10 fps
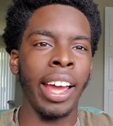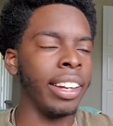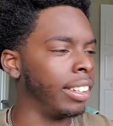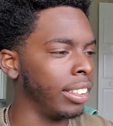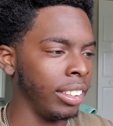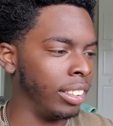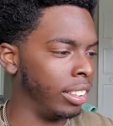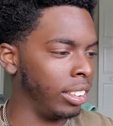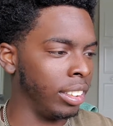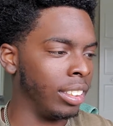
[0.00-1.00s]
Taz on
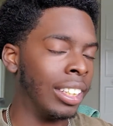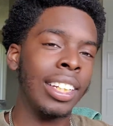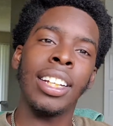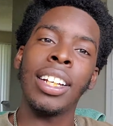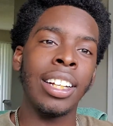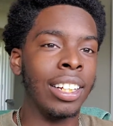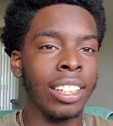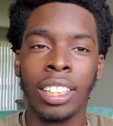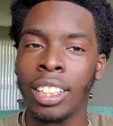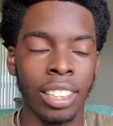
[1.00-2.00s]
everybody when the
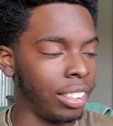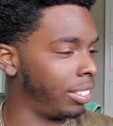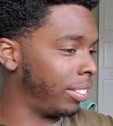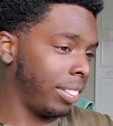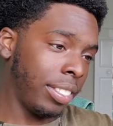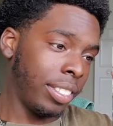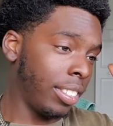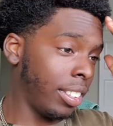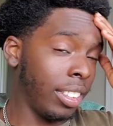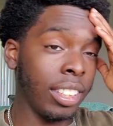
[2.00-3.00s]
whole wall on me, bro.